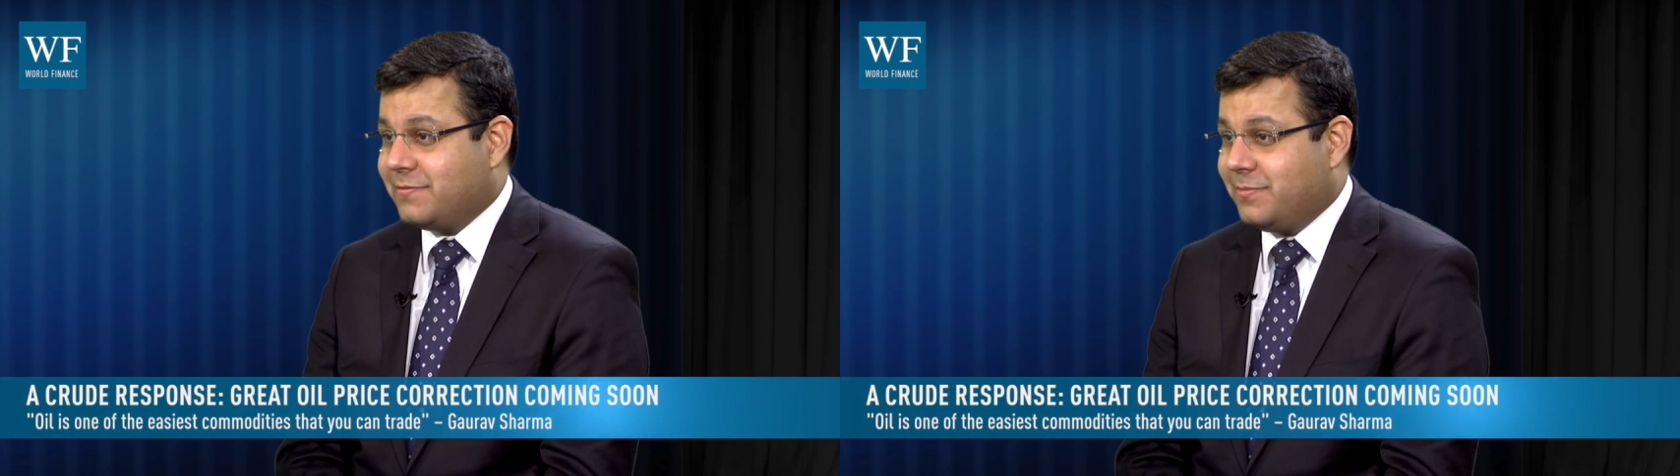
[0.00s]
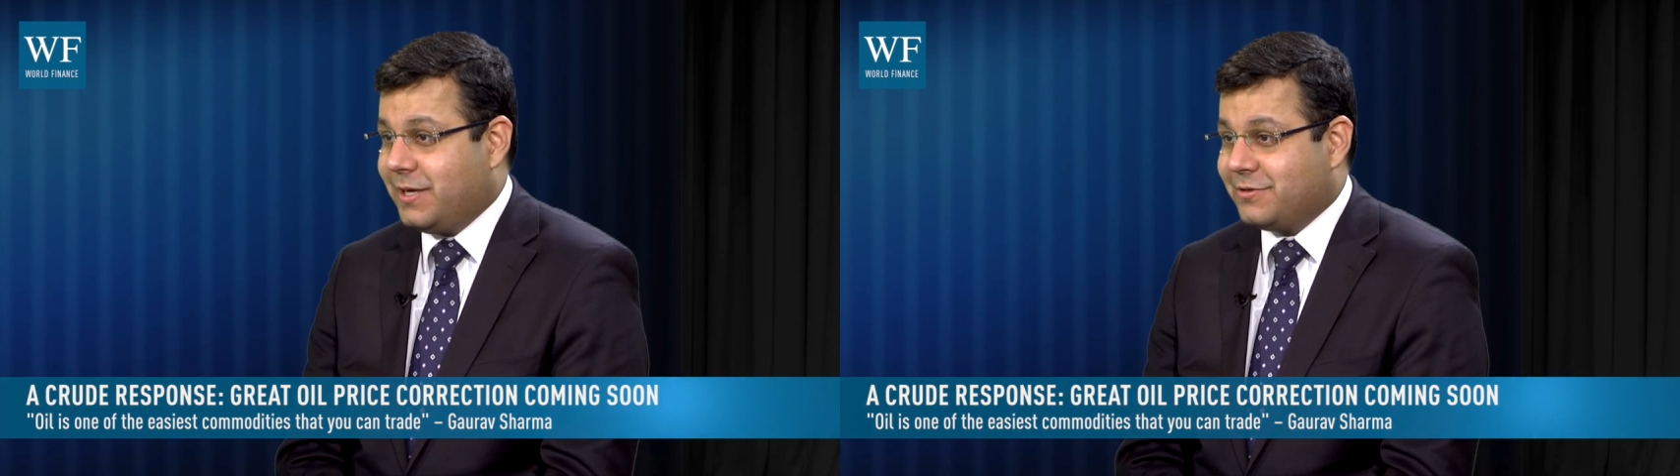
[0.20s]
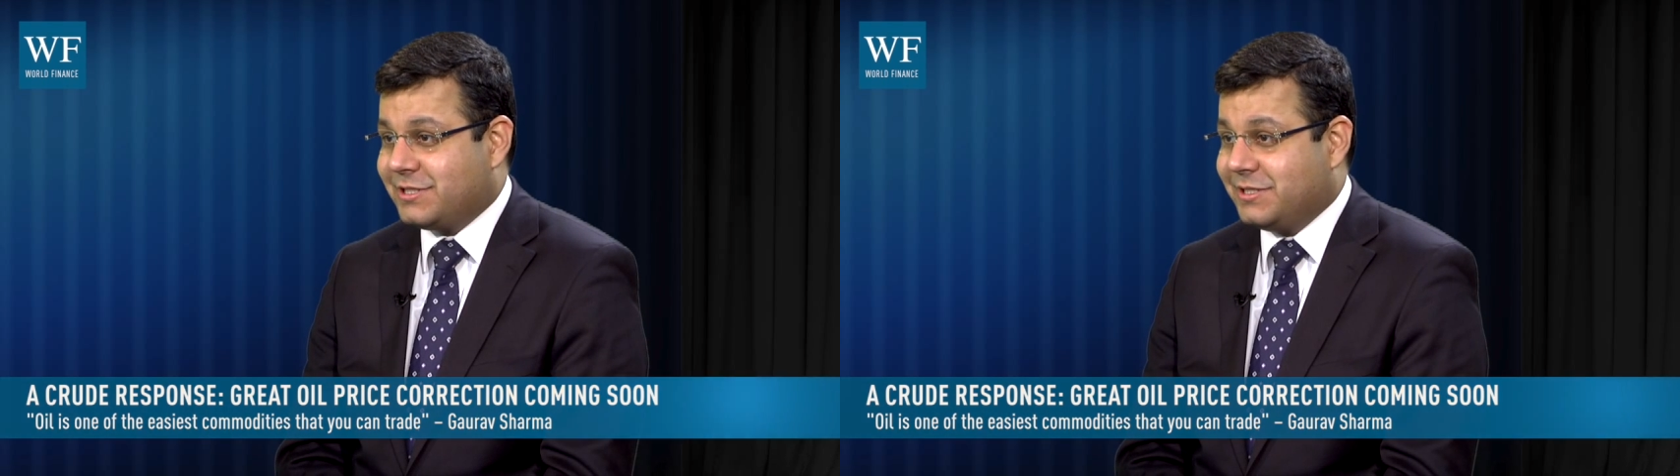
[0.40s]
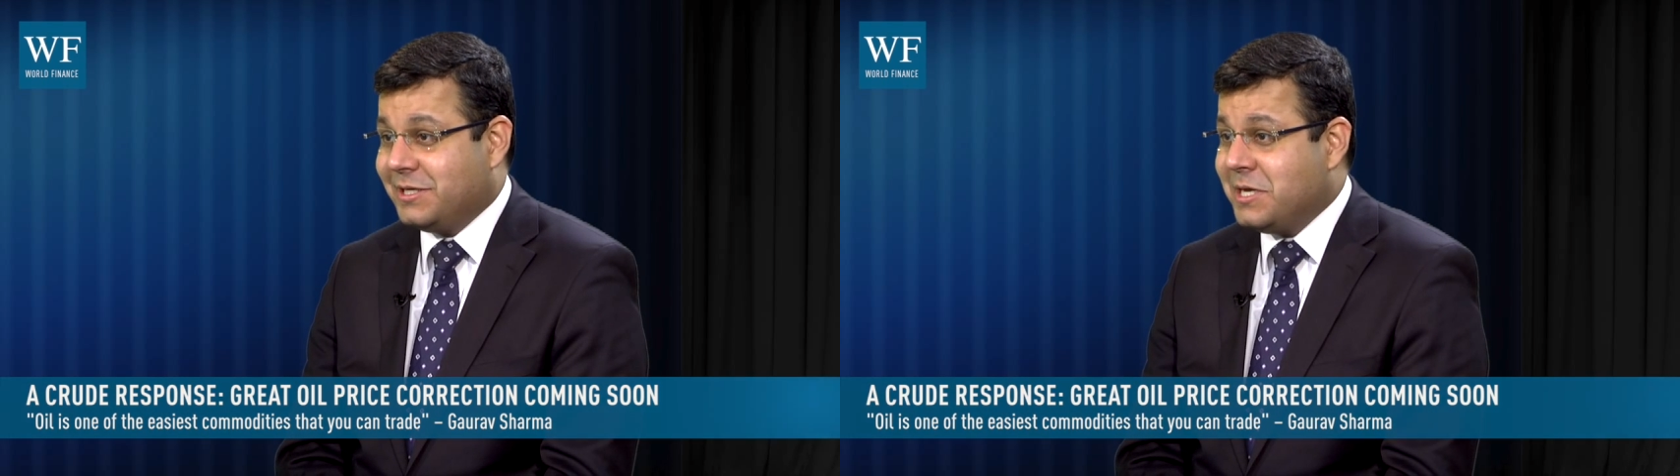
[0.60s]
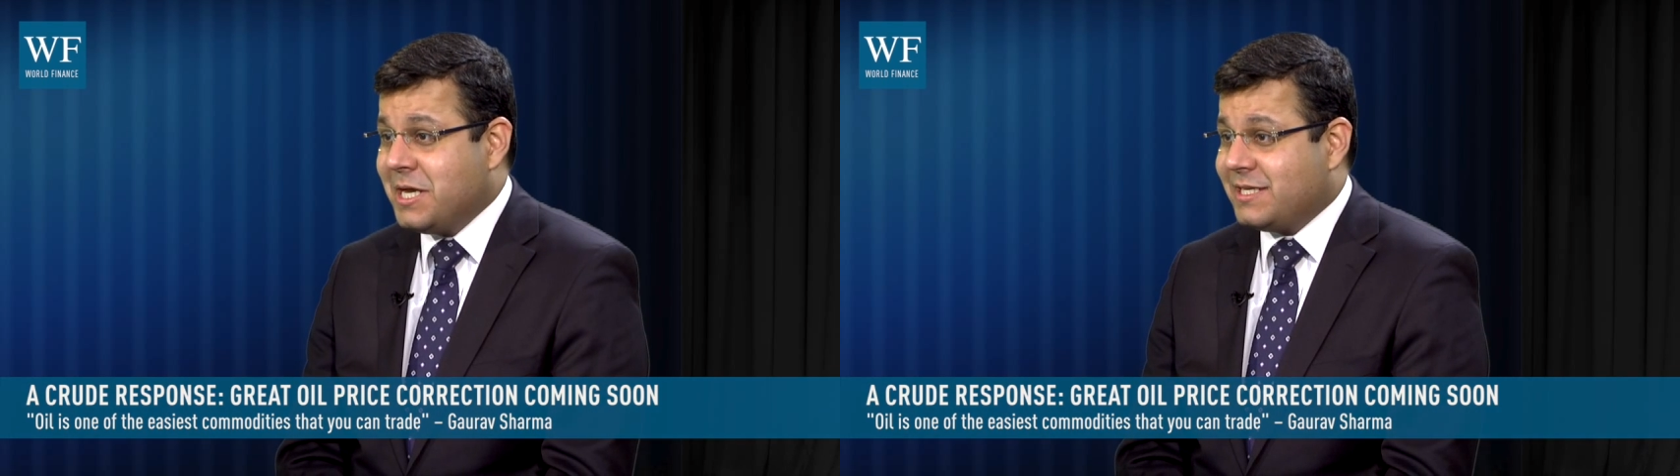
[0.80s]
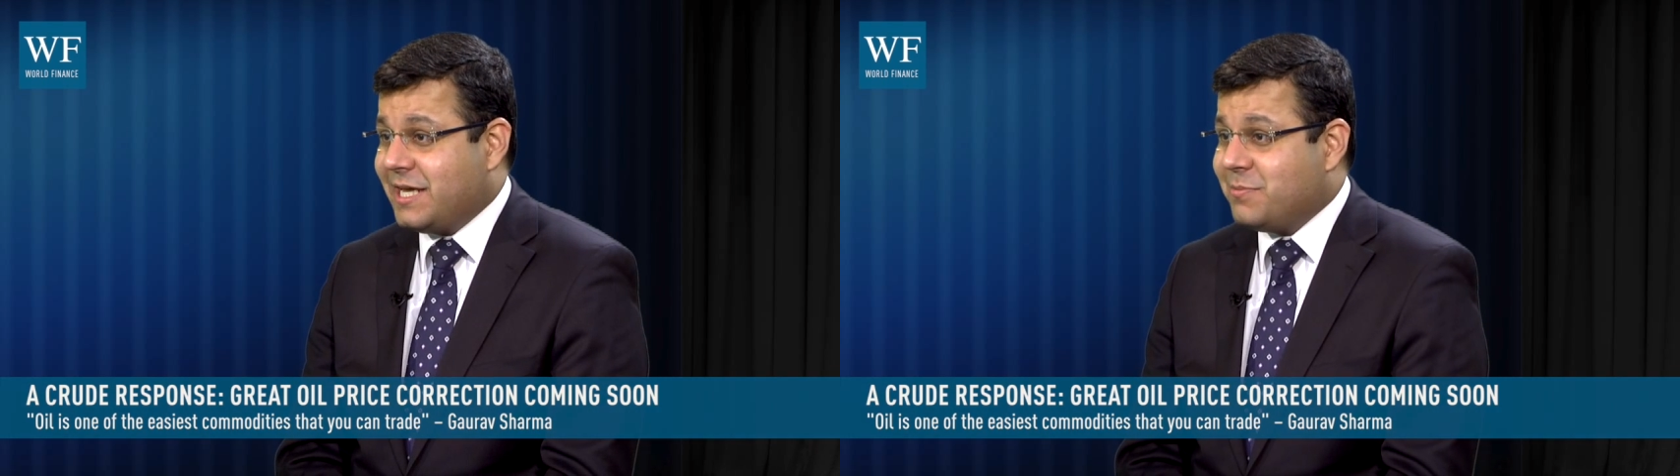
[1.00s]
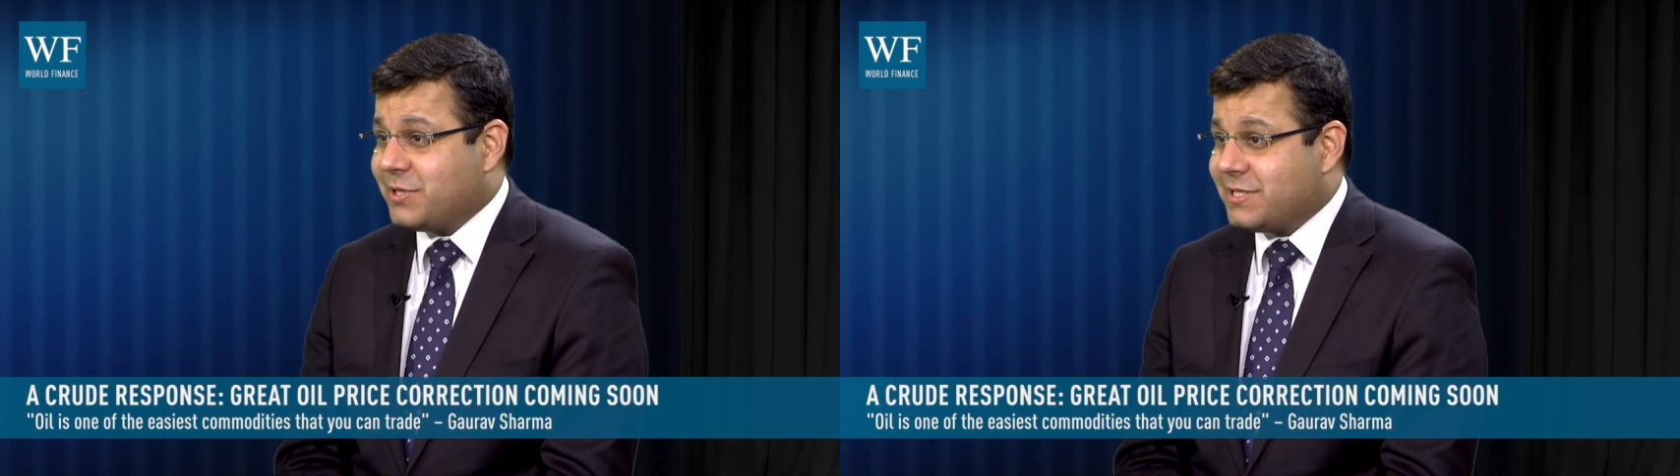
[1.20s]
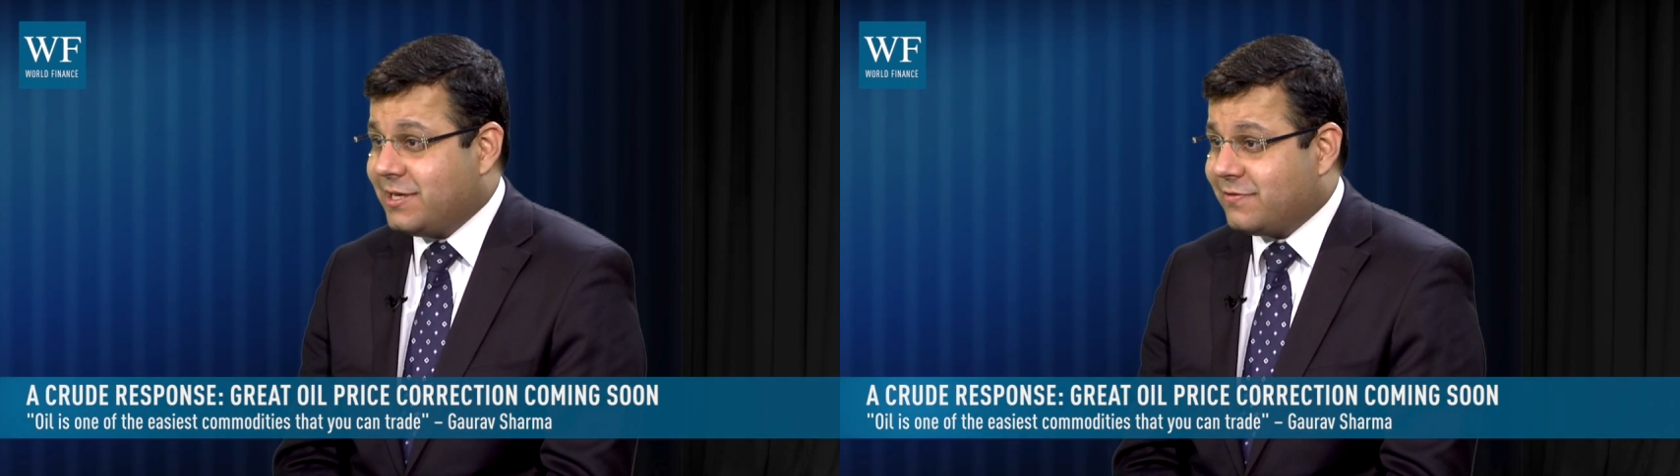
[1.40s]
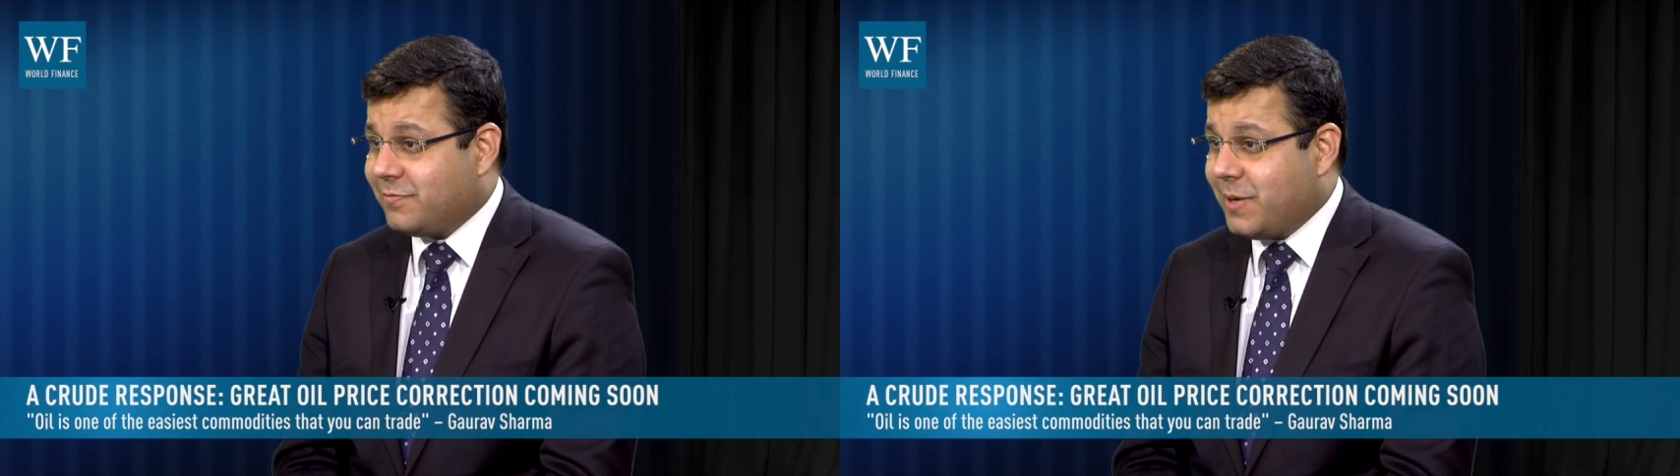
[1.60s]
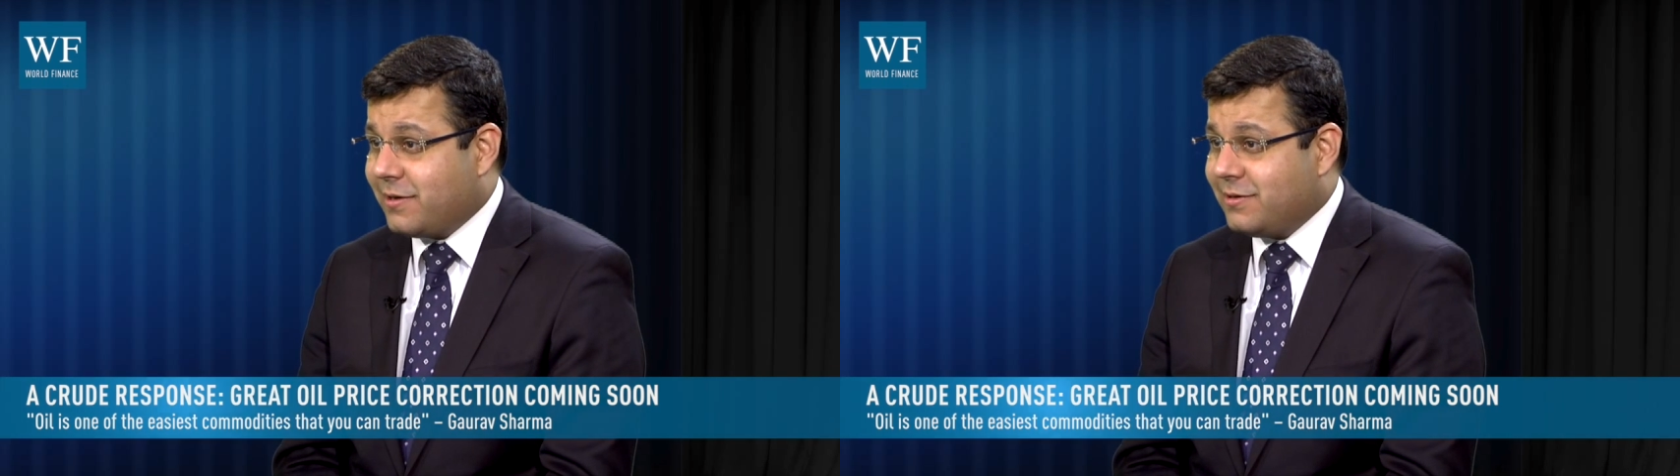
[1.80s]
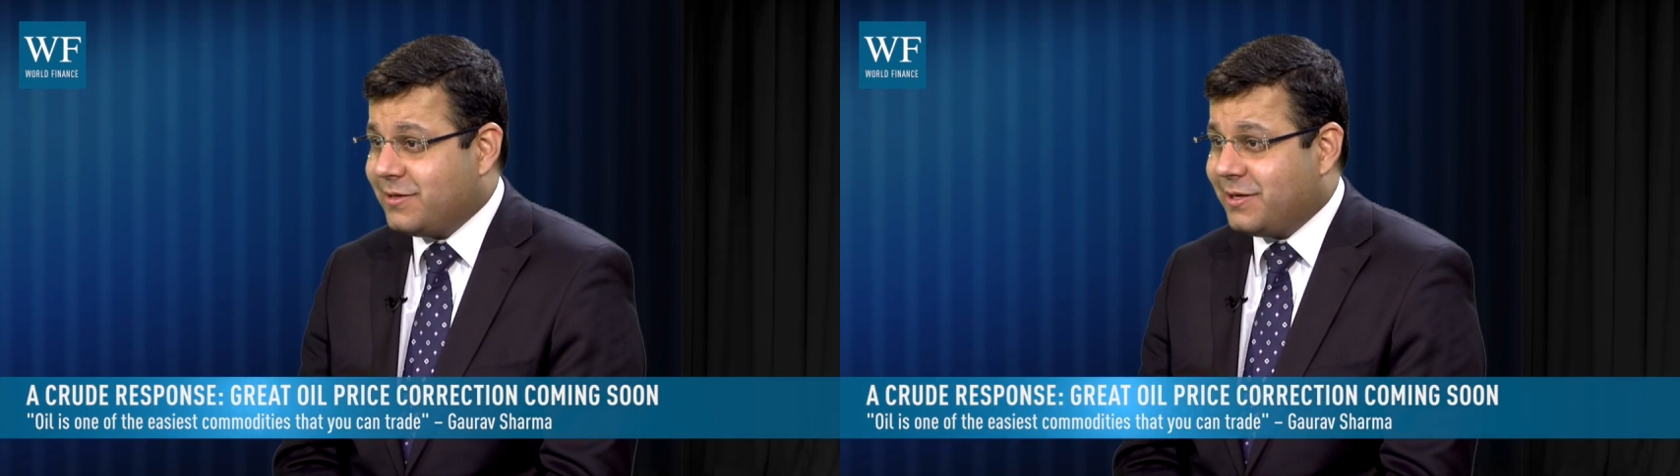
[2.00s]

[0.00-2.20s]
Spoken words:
of about 10% of a barrel.